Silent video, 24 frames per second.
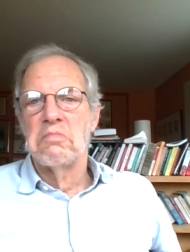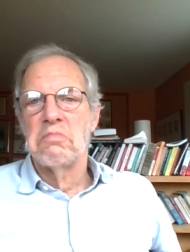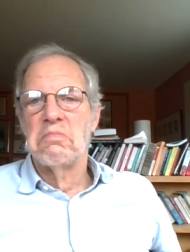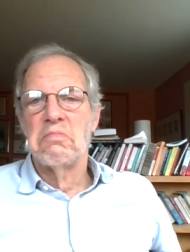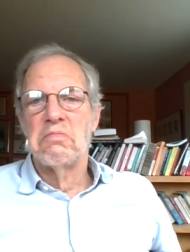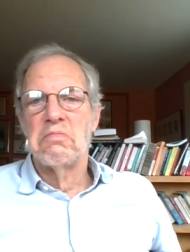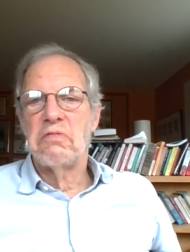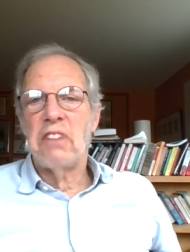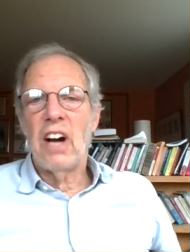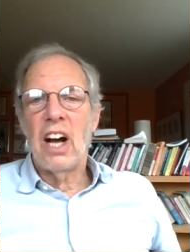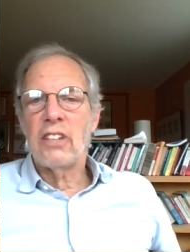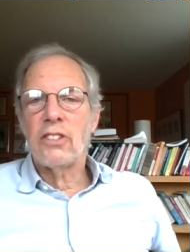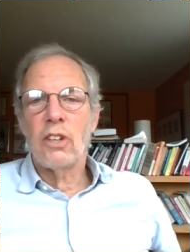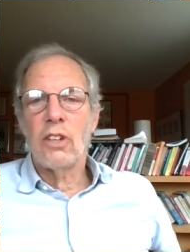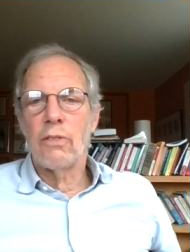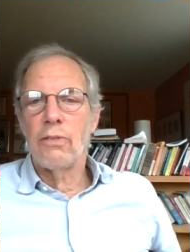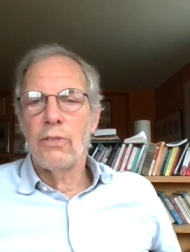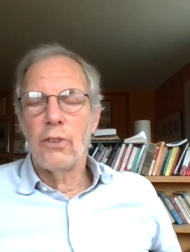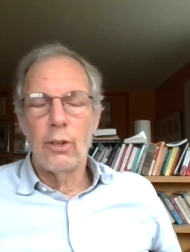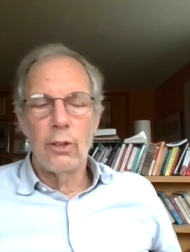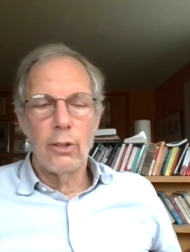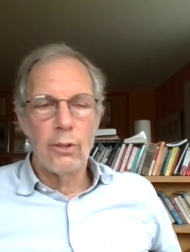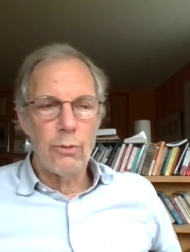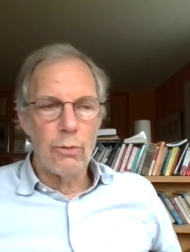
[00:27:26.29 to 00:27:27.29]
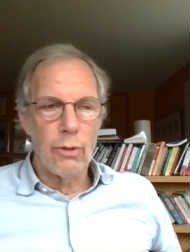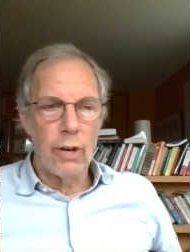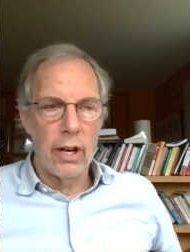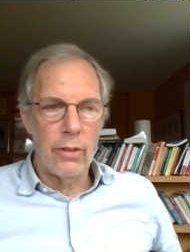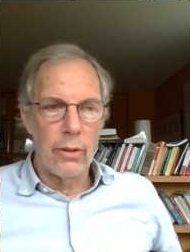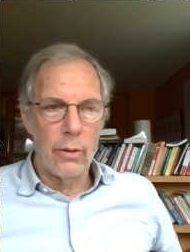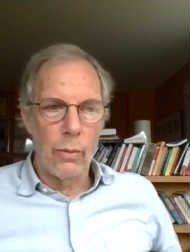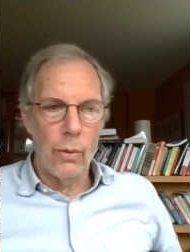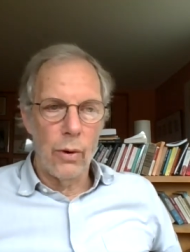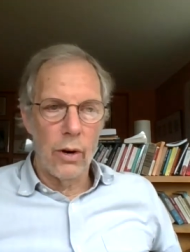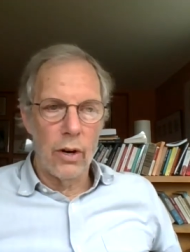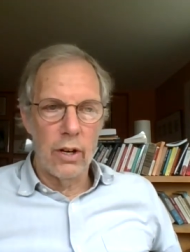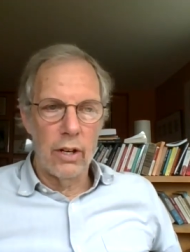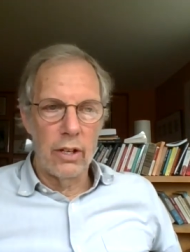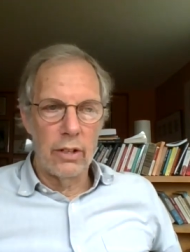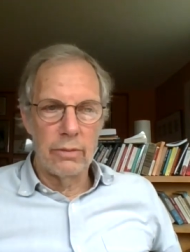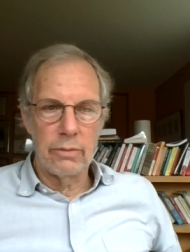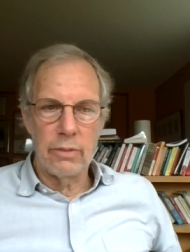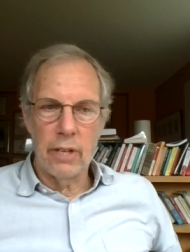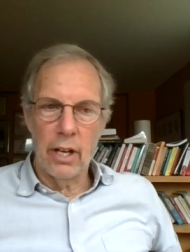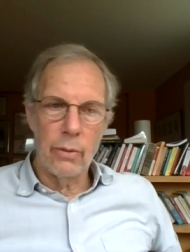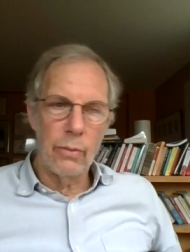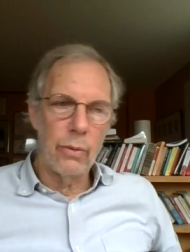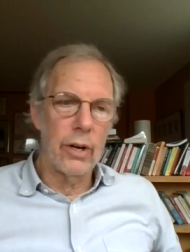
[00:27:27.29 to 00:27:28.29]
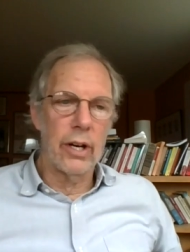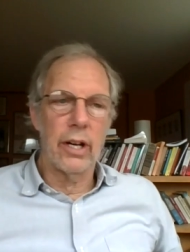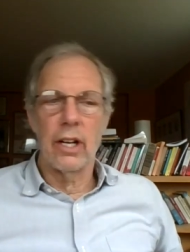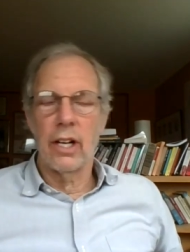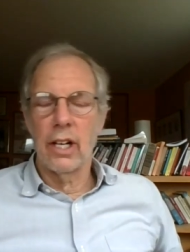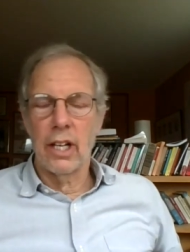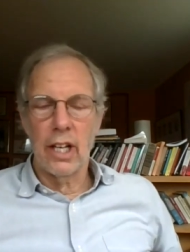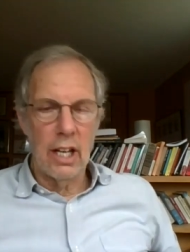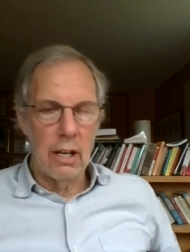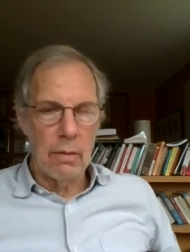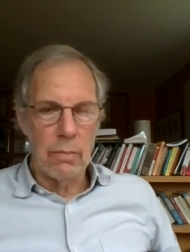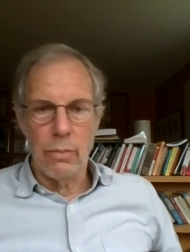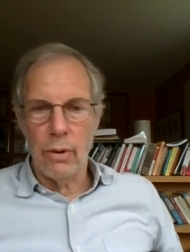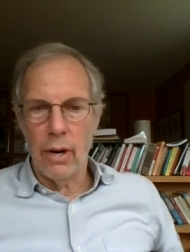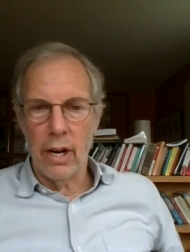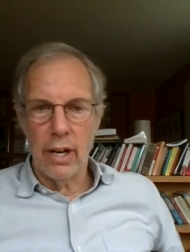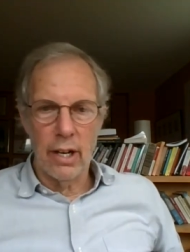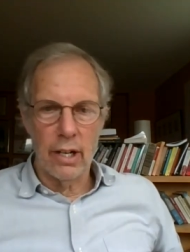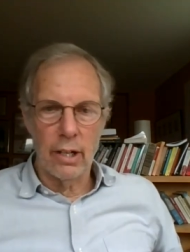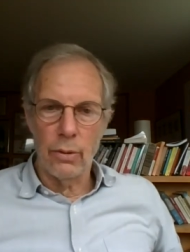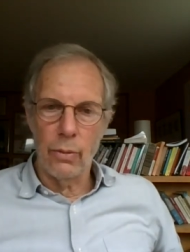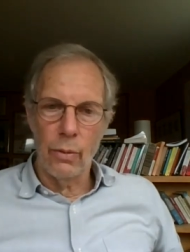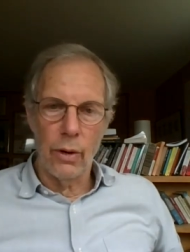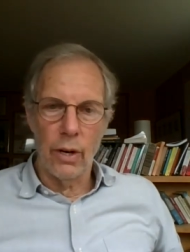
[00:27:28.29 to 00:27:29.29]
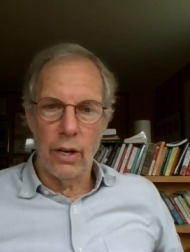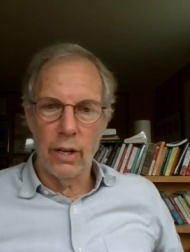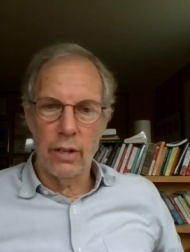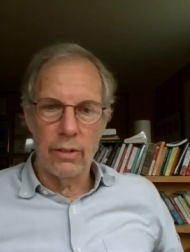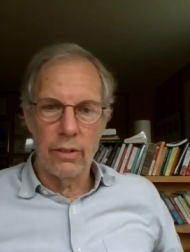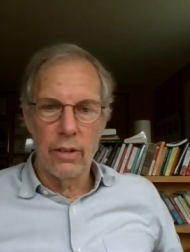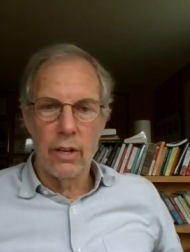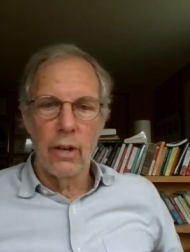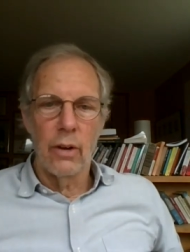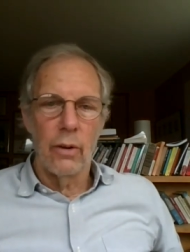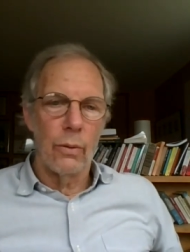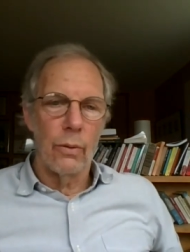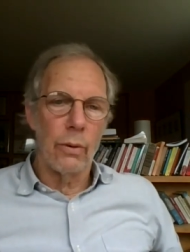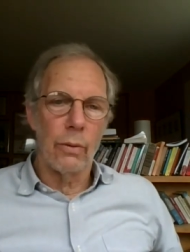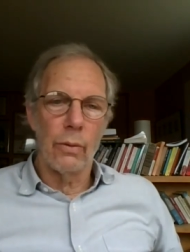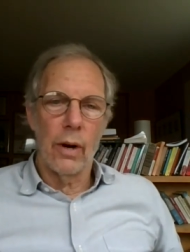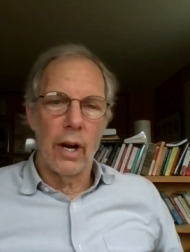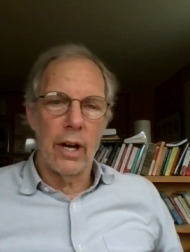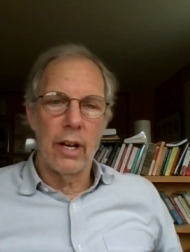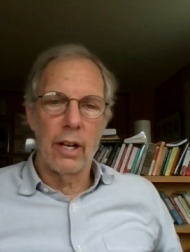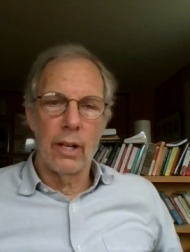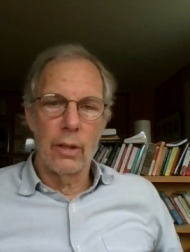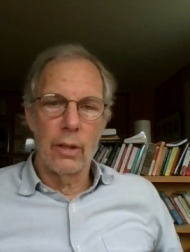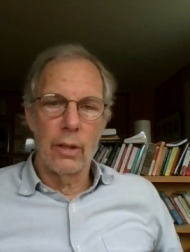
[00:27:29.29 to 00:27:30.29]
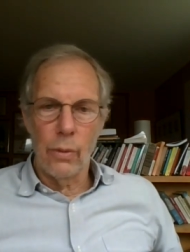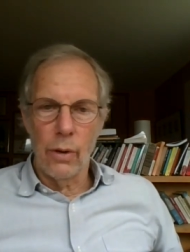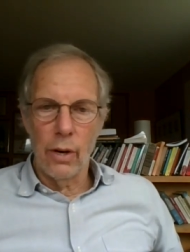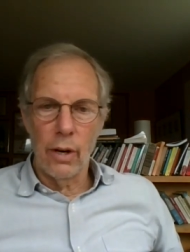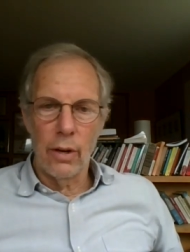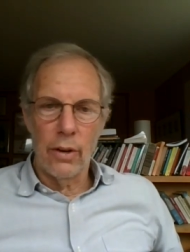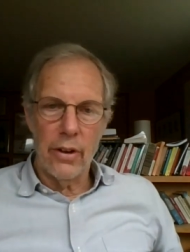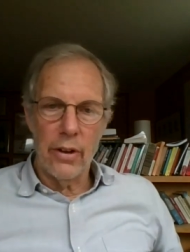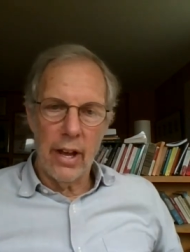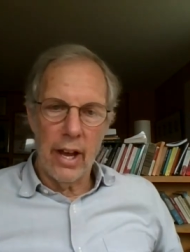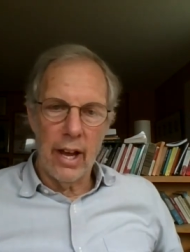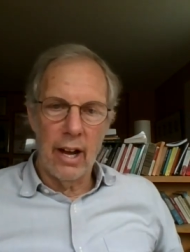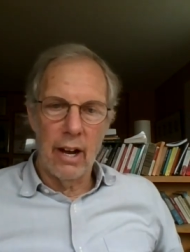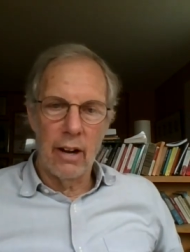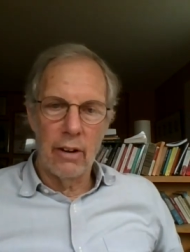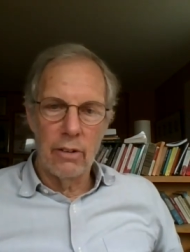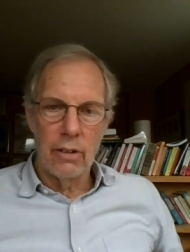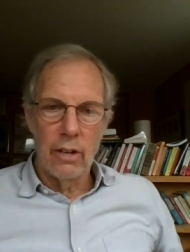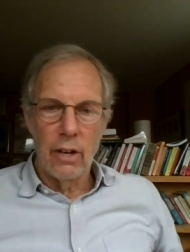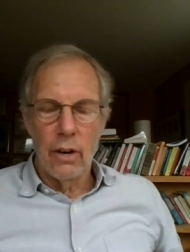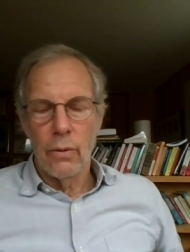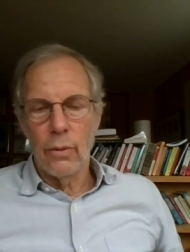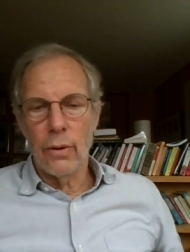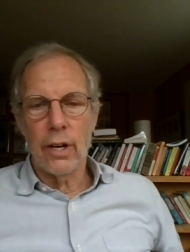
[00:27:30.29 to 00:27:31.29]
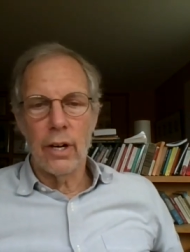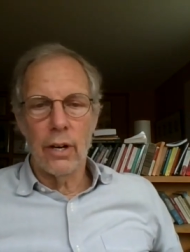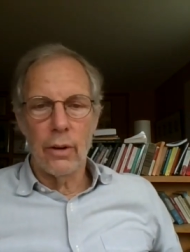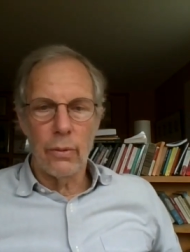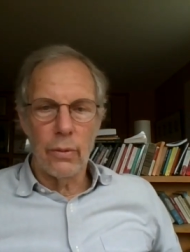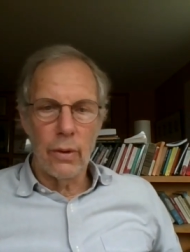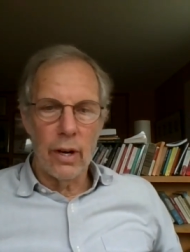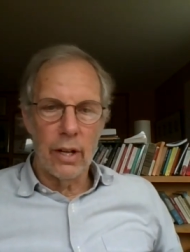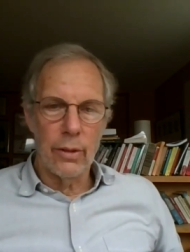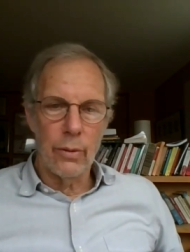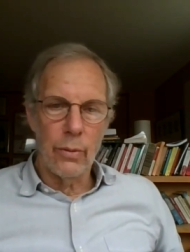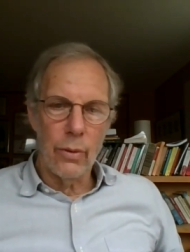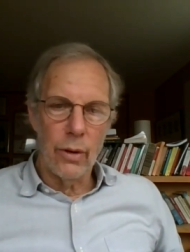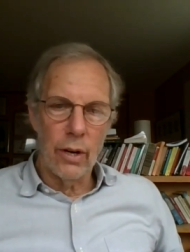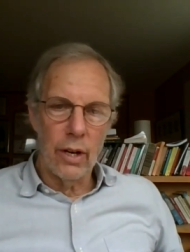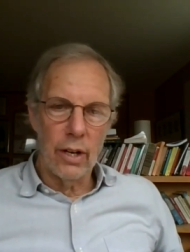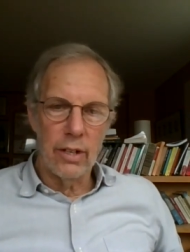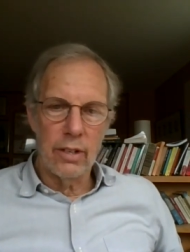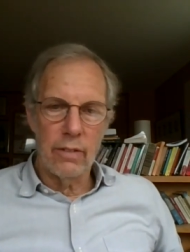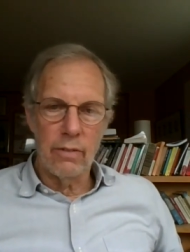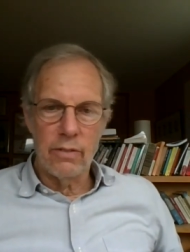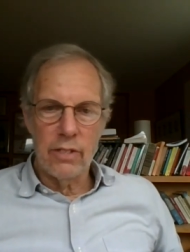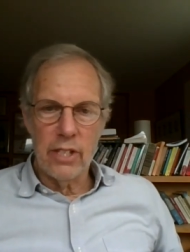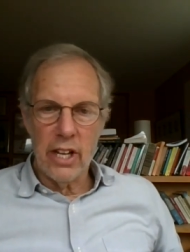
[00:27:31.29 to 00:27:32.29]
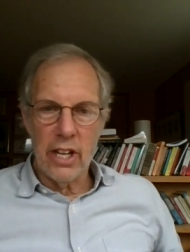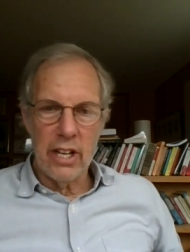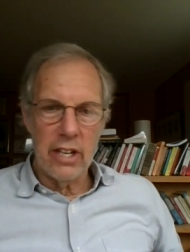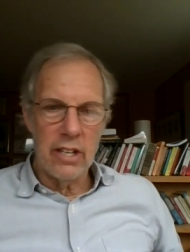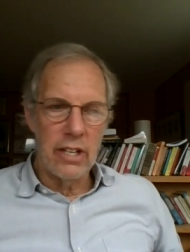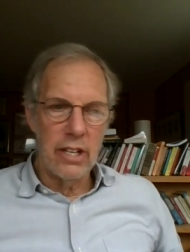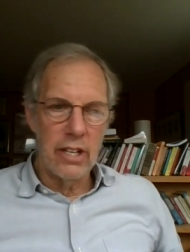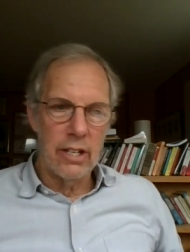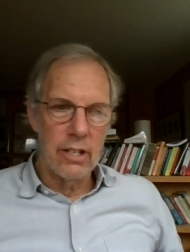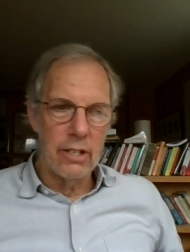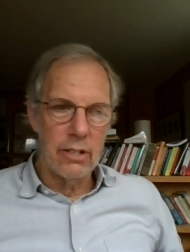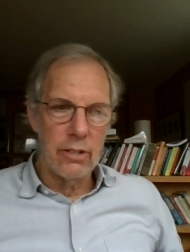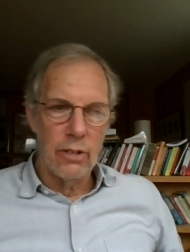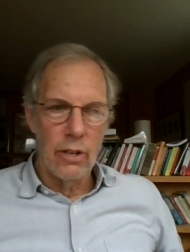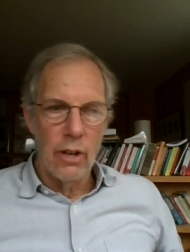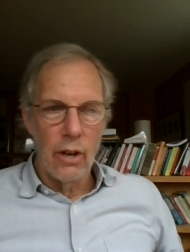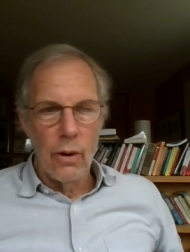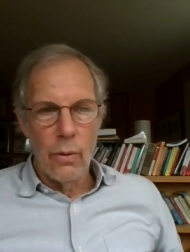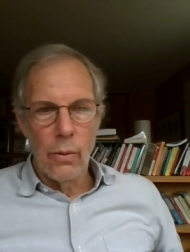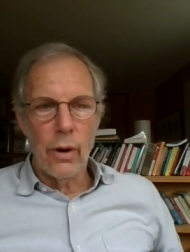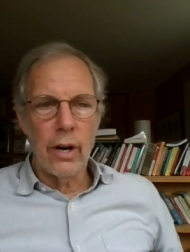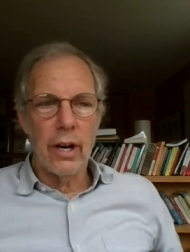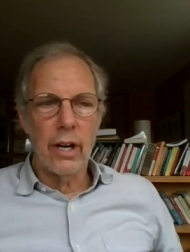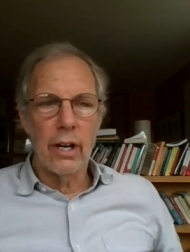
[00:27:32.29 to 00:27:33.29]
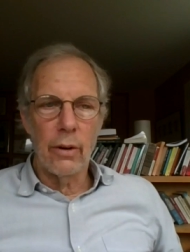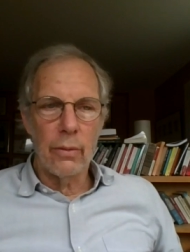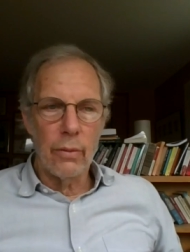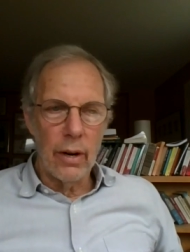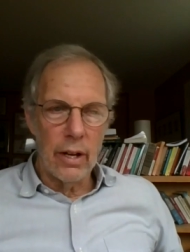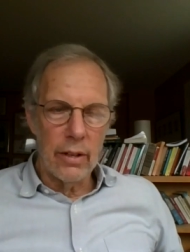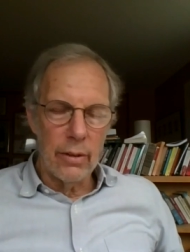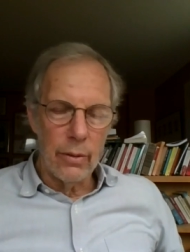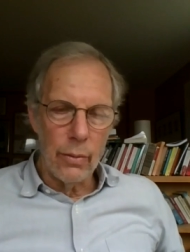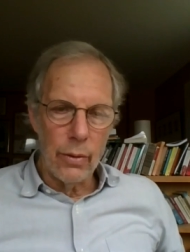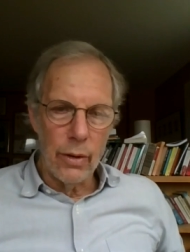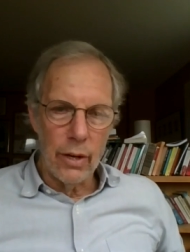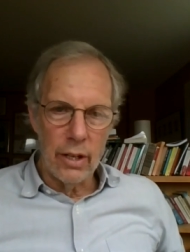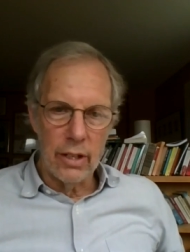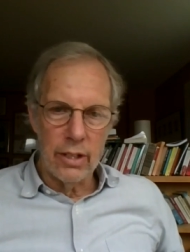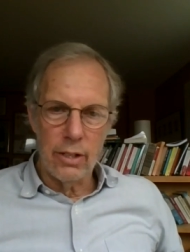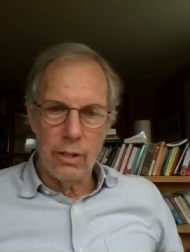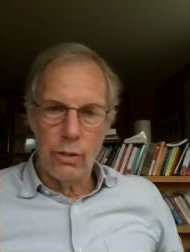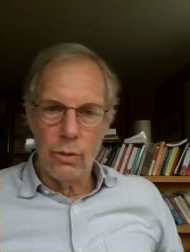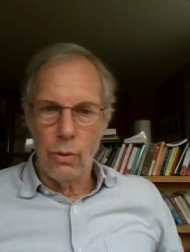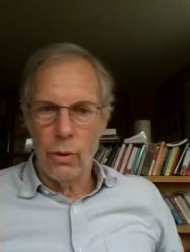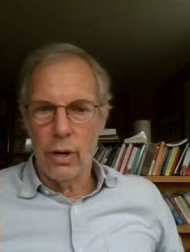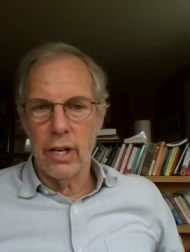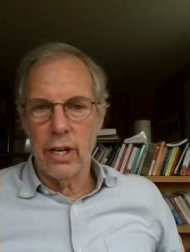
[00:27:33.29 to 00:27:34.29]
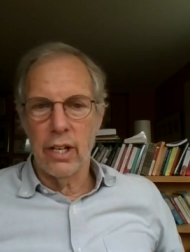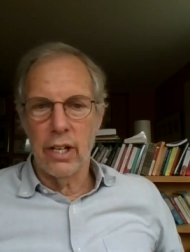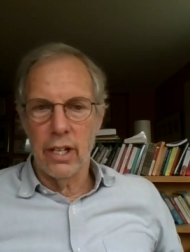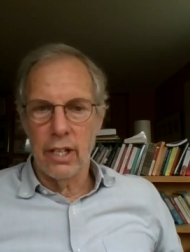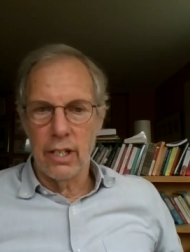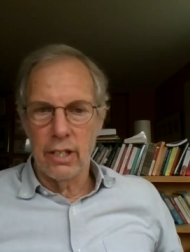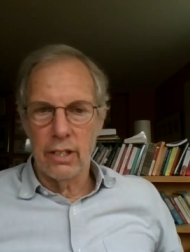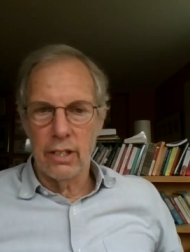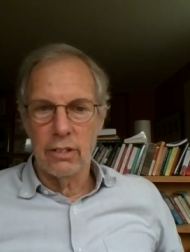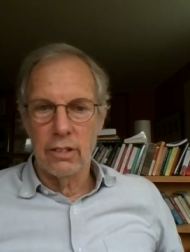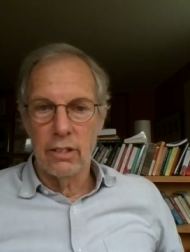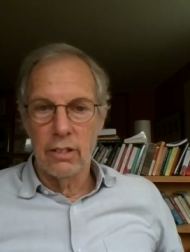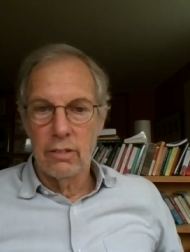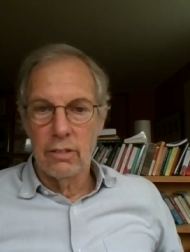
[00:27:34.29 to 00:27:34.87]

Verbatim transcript: Fossil fuels run the world, and we're going to keep running the world. We're running the world now. We're going to run the world in 10 years. We're going to run the world in 20 years.